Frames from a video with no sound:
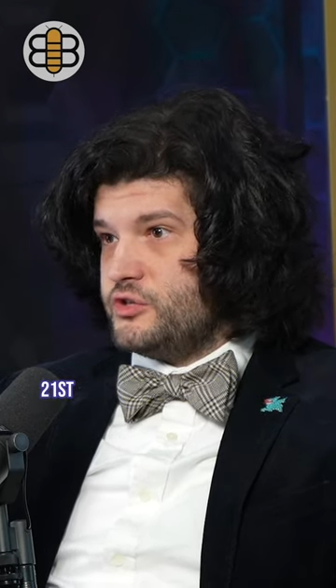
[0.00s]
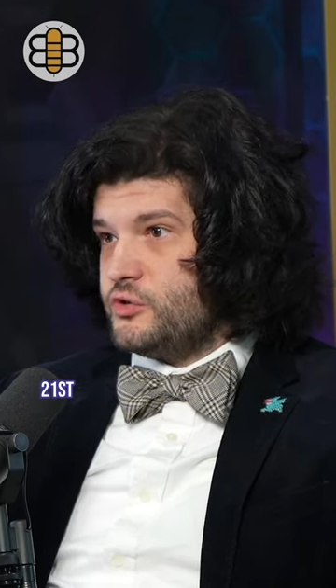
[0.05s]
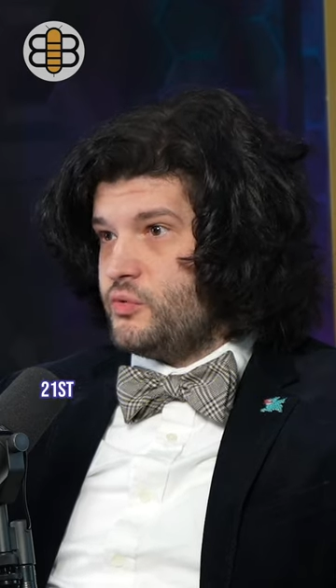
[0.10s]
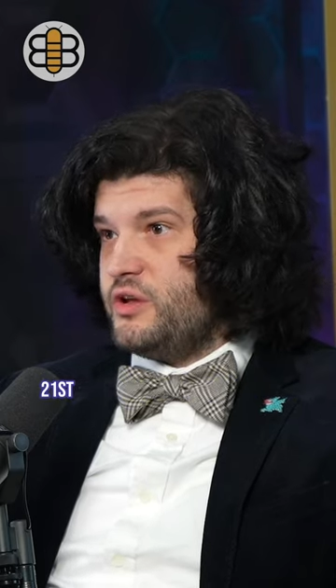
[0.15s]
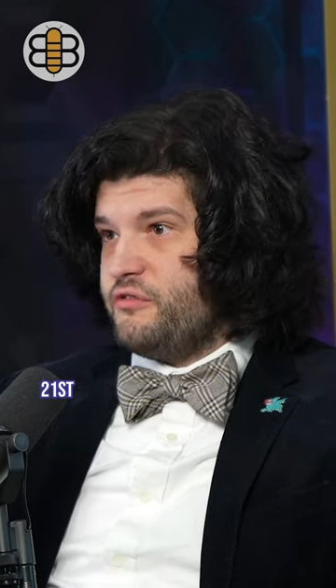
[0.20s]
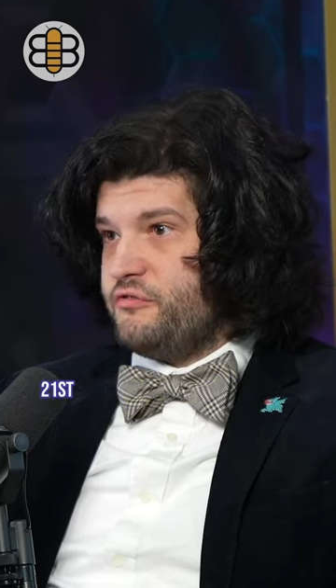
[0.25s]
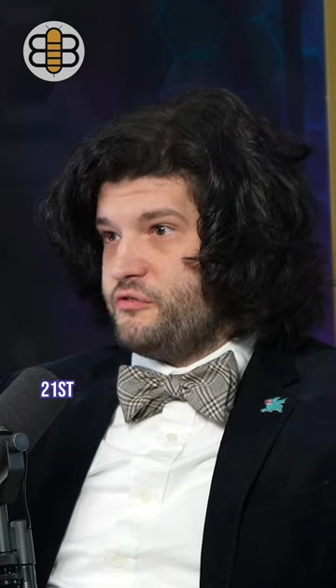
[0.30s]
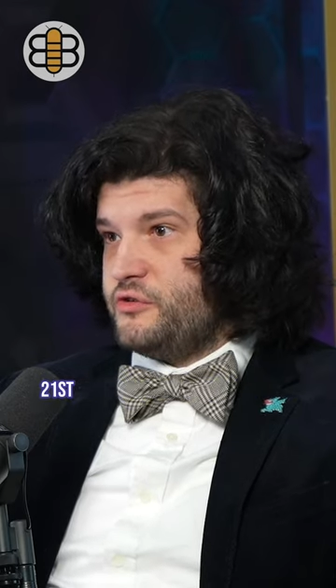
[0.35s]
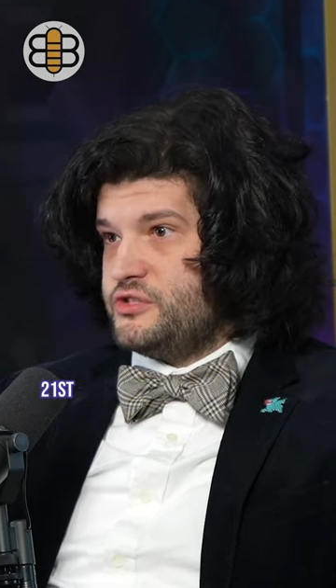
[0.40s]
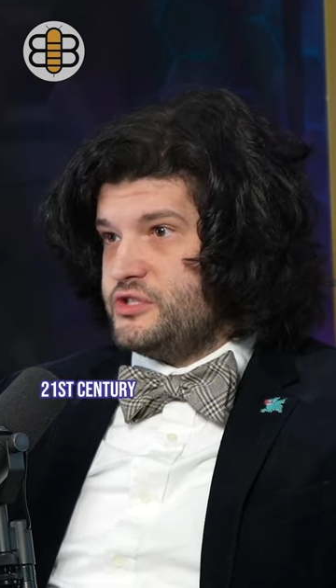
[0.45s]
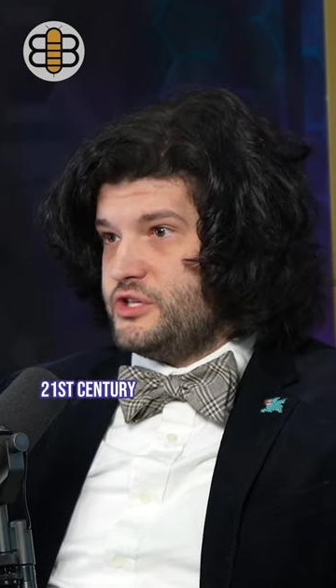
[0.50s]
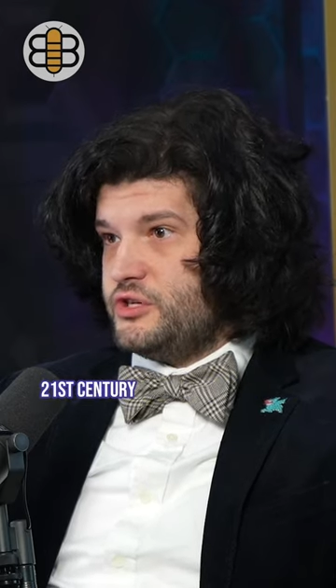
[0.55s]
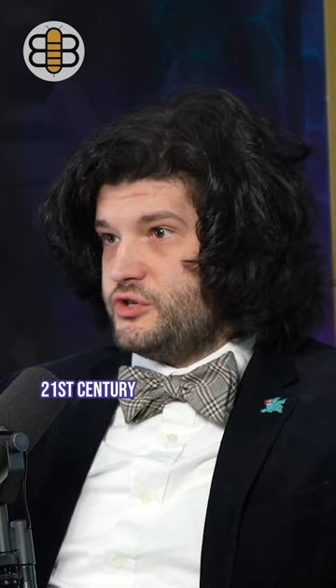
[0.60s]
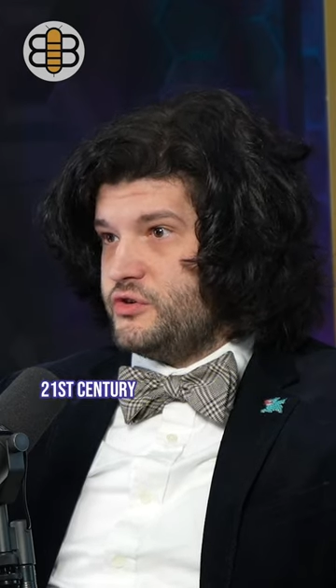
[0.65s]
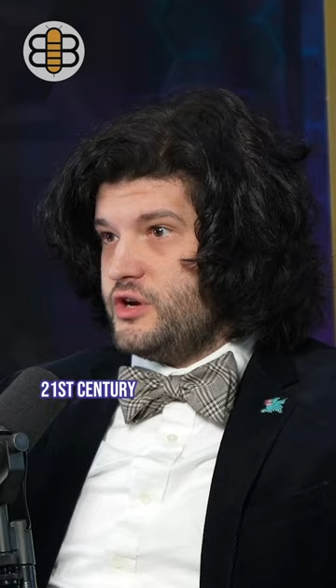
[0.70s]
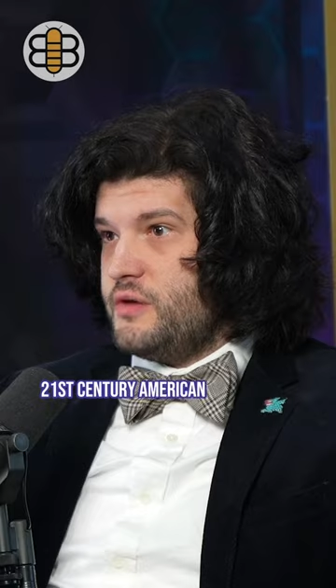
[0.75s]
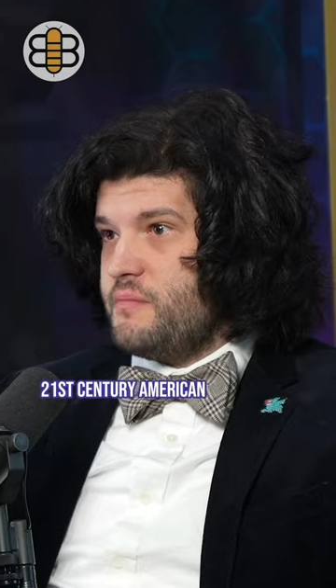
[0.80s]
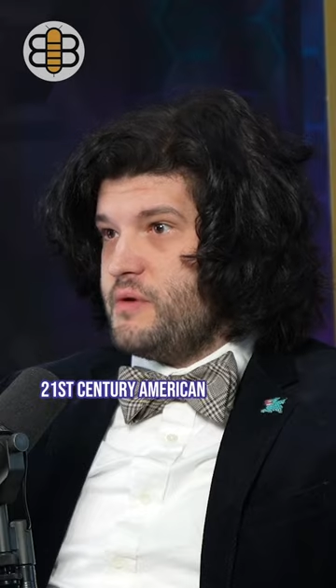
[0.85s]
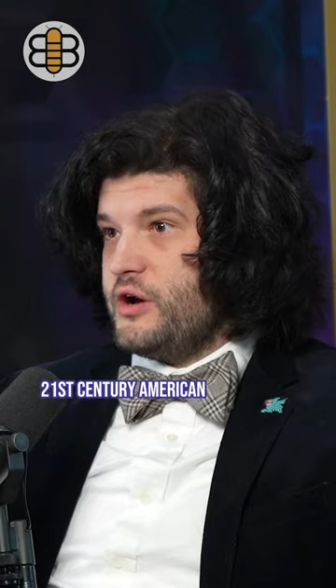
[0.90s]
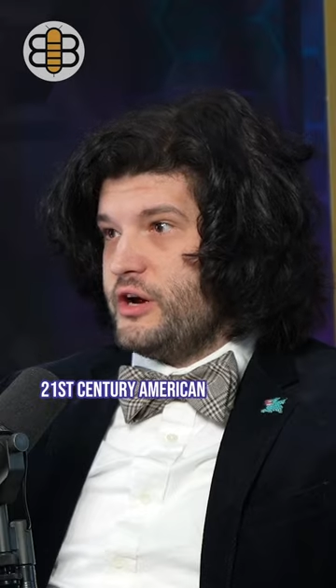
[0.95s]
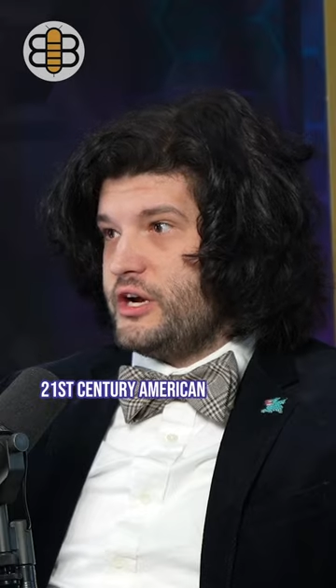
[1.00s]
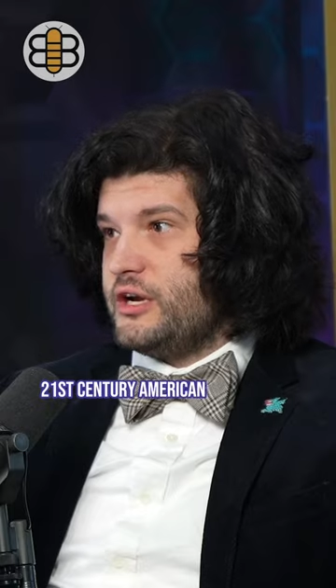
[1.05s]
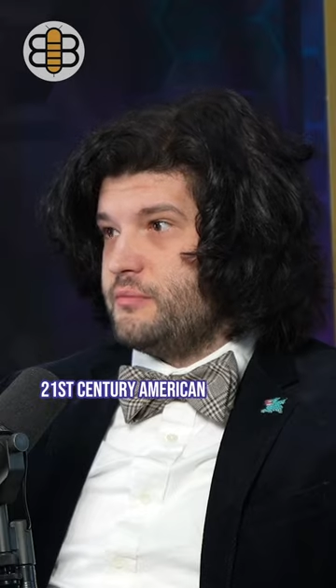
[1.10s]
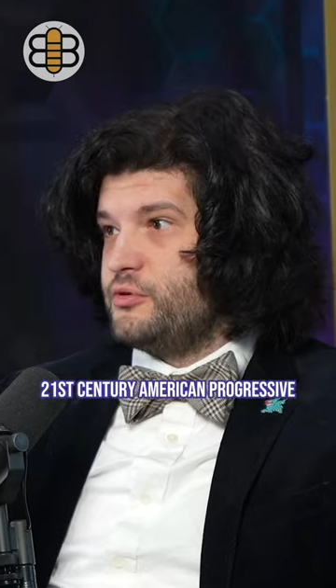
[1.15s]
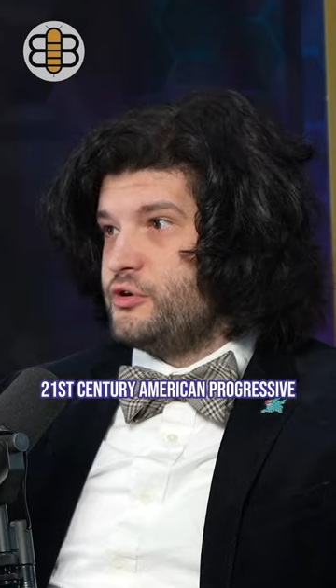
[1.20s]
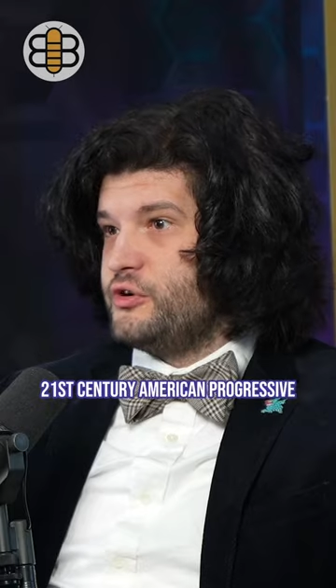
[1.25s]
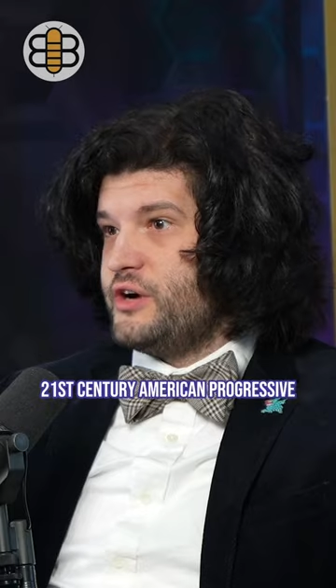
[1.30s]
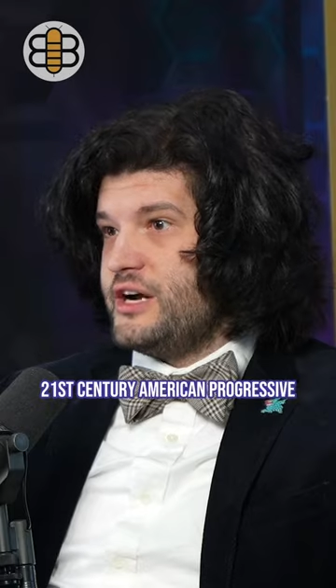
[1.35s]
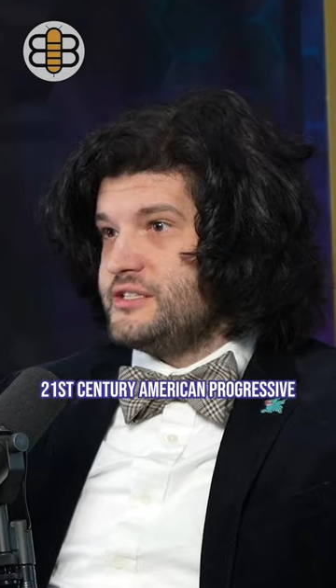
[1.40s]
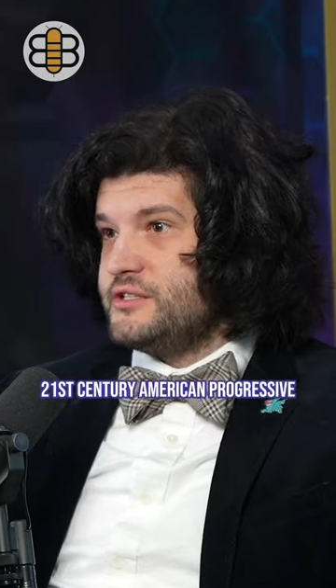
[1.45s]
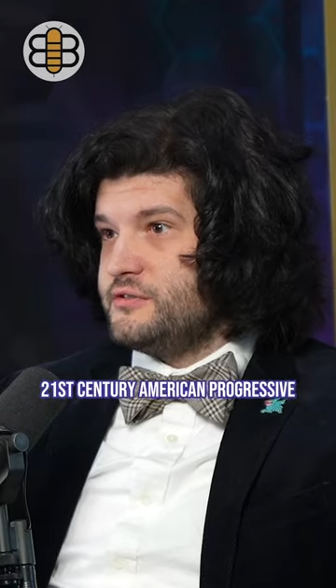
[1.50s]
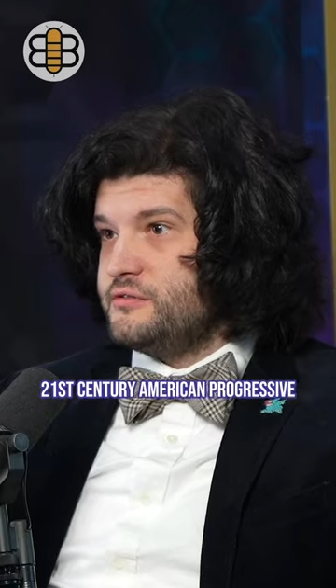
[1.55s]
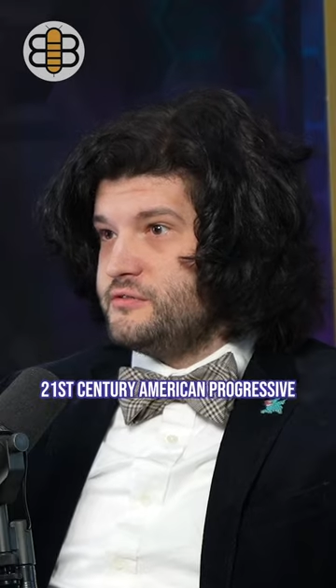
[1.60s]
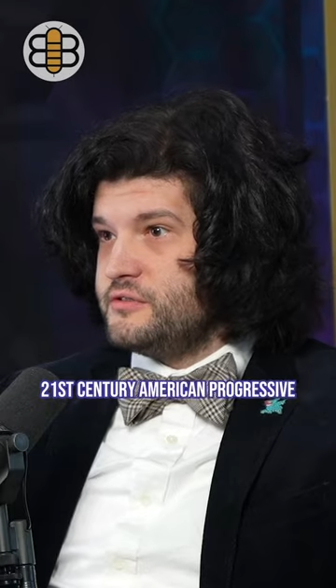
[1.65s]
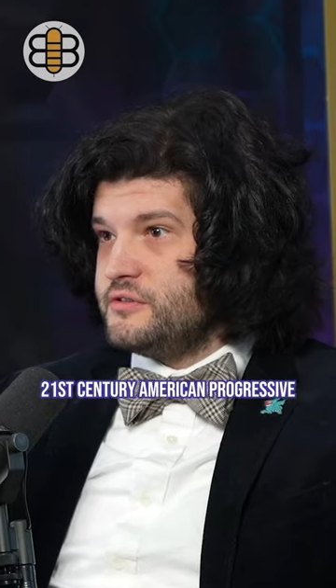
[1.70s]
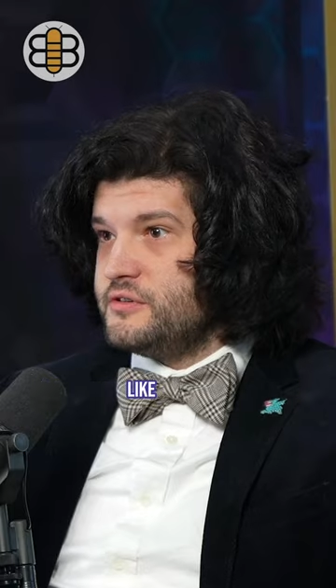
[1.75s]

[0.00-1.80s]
21st century American progressive.